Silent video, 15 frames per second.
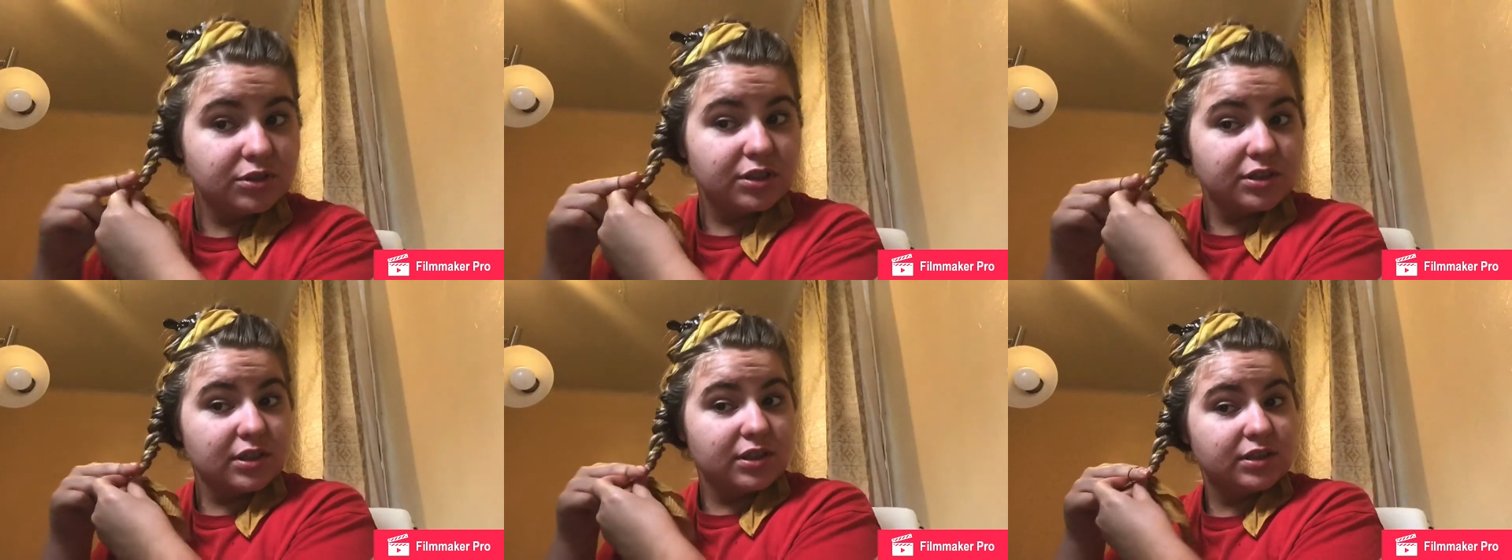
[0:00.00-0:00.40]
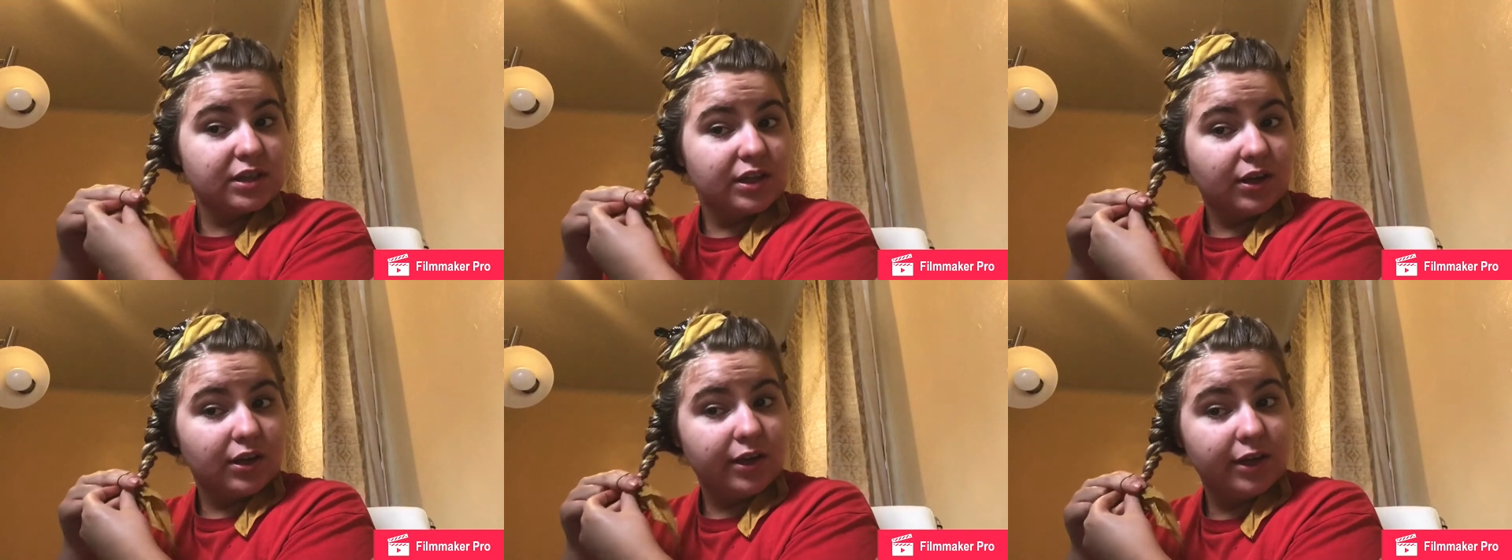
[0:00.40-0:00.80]
going to take our
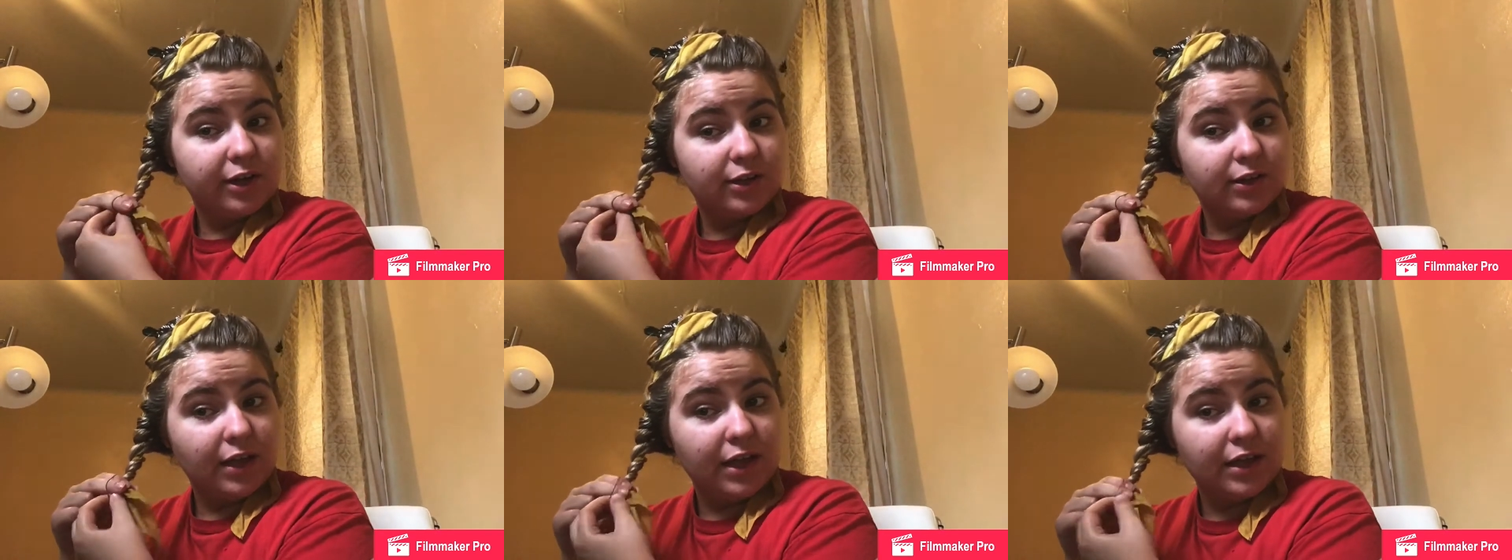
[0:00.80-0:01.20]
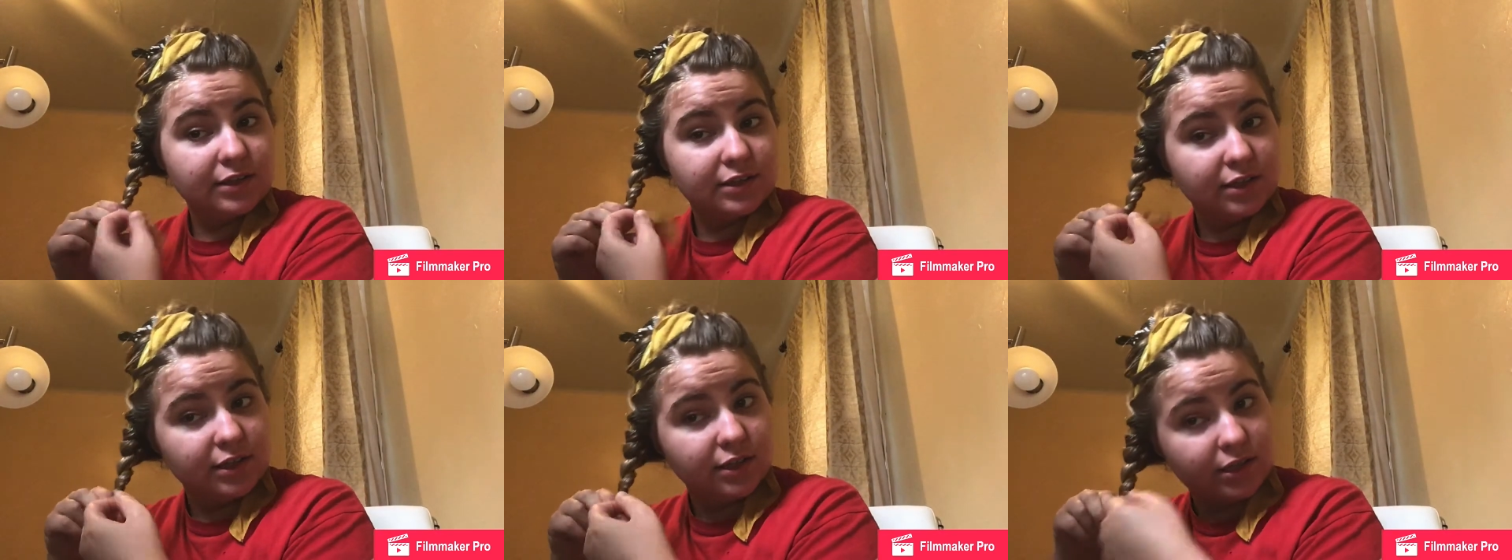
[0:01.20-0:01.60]
hair
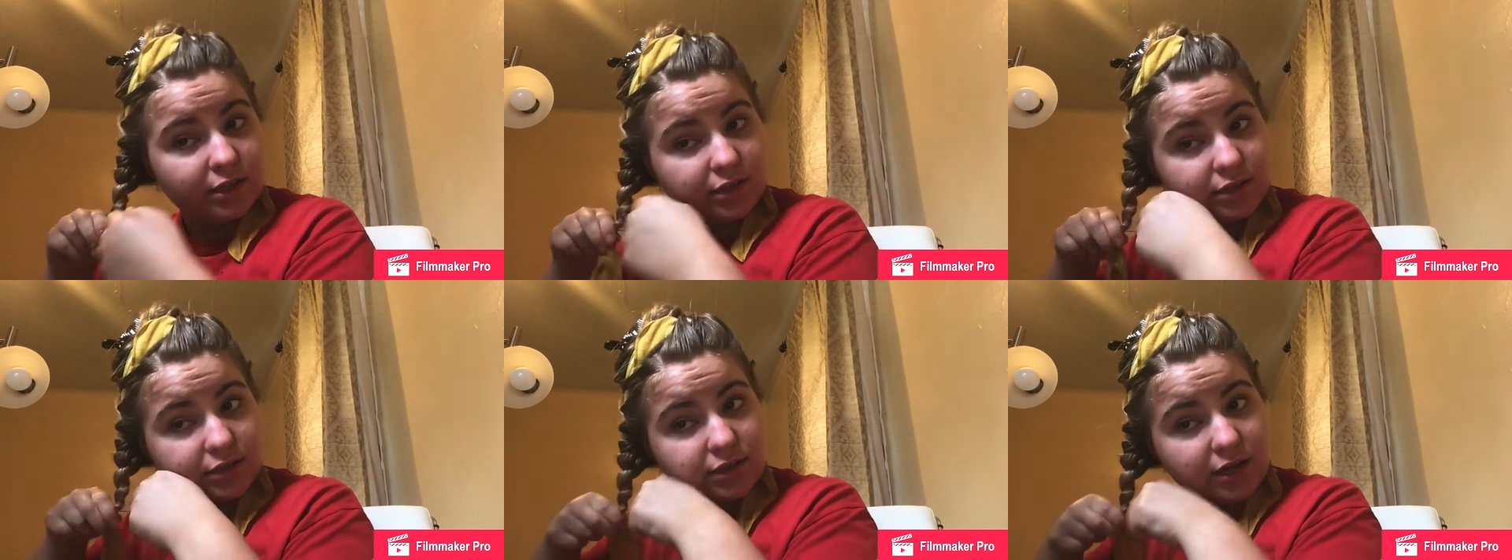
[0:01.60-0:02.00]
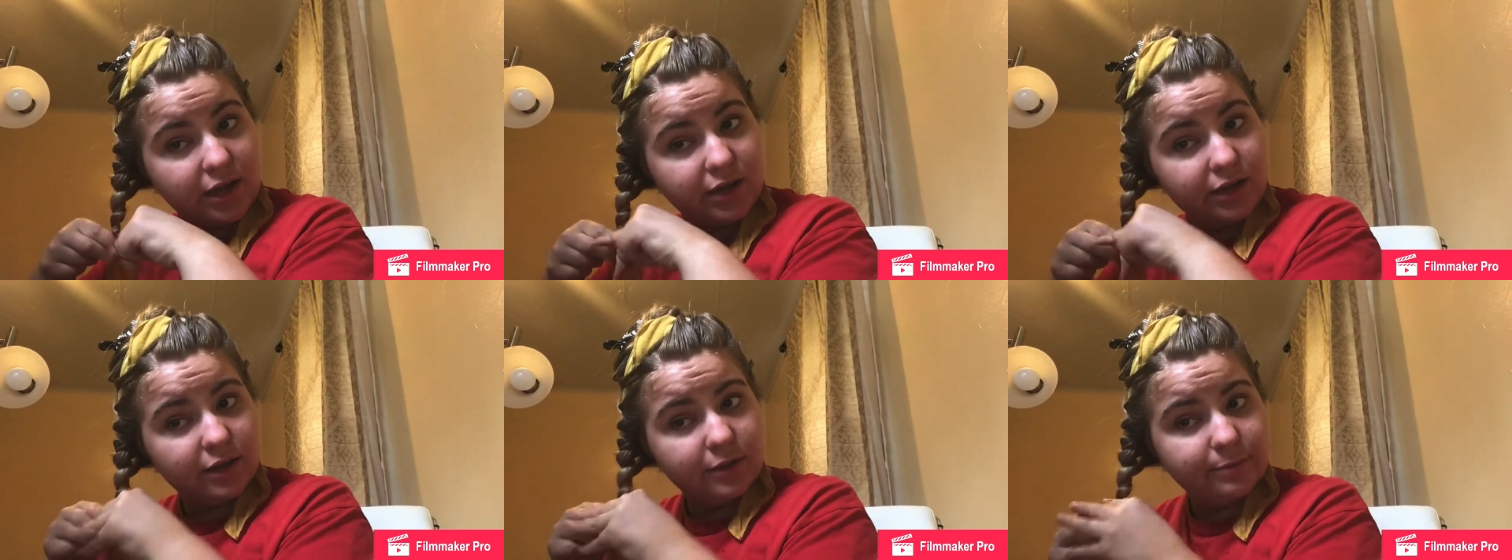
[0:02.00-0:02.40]
elastic and tie it
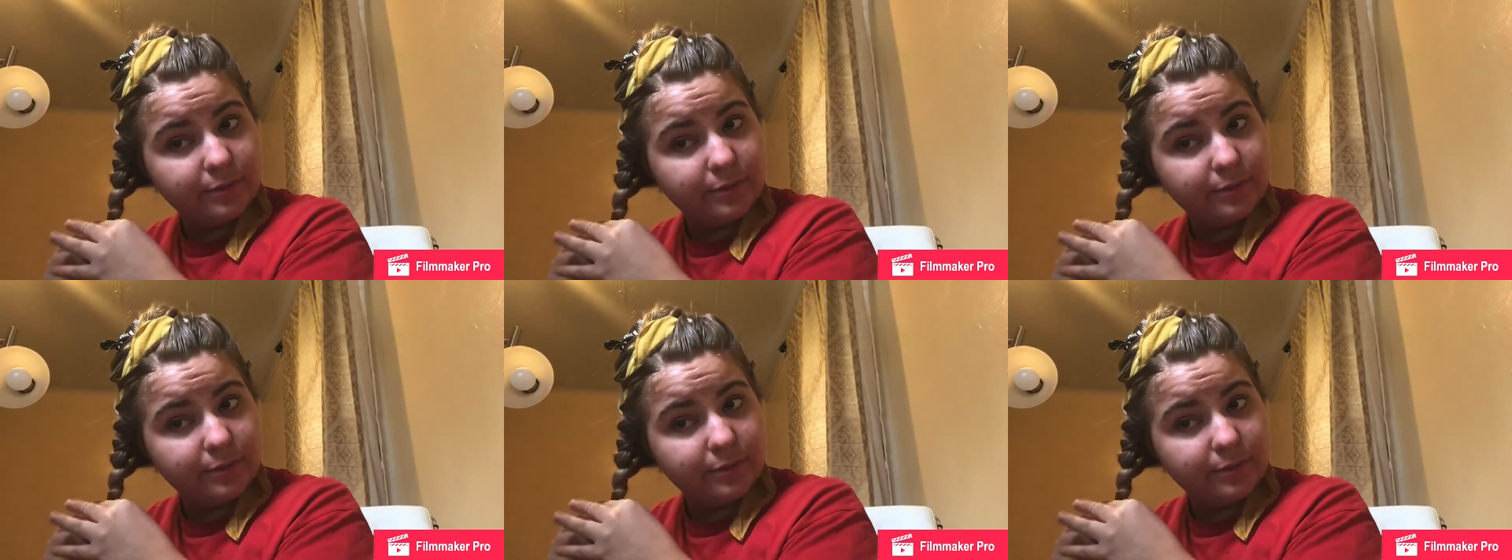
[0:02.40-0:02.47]
up